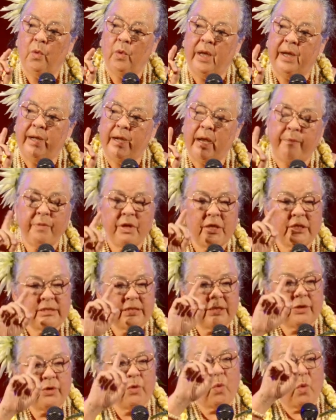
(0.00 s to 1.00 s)
And I'm going to
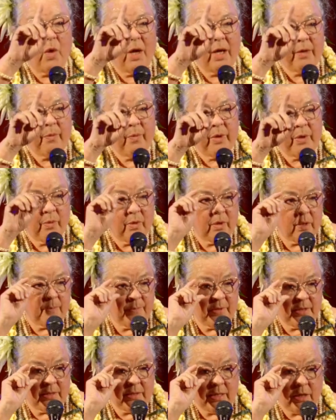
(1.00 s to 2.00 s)
tell you why we were
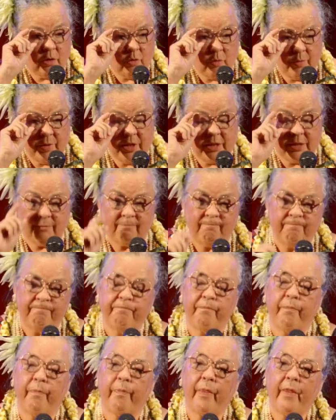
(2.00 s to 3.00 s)
up in Kaumana.
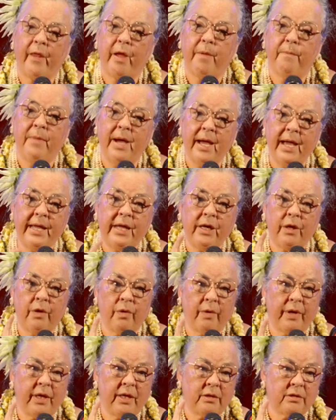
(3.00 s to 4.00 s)
My
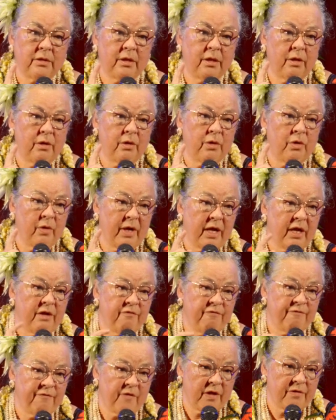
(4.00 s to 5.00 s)

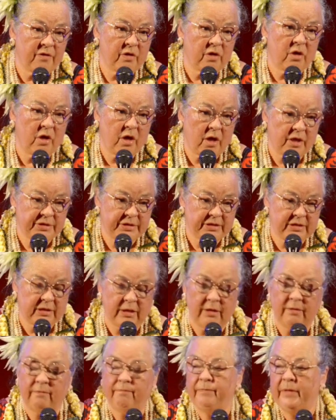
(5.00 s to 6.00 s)
great-grandfather
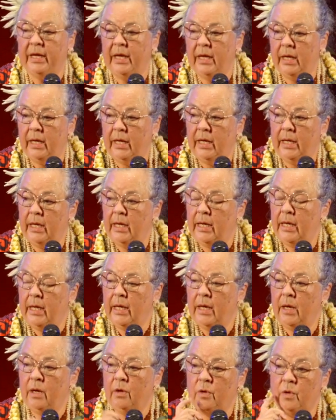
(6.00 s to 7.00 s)
Costa,
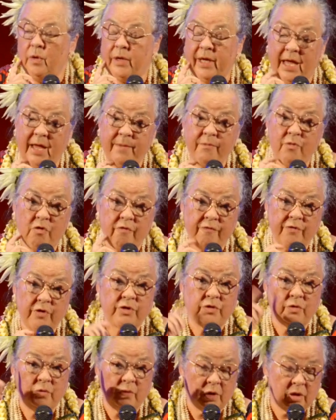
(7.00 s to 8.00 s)
who came over
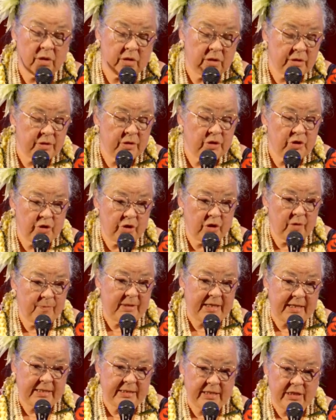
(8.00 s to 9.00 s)
to work on the sugar
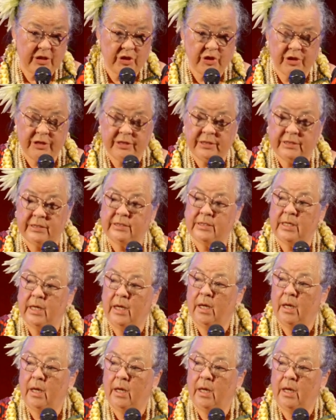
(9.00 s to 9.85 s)
plantations,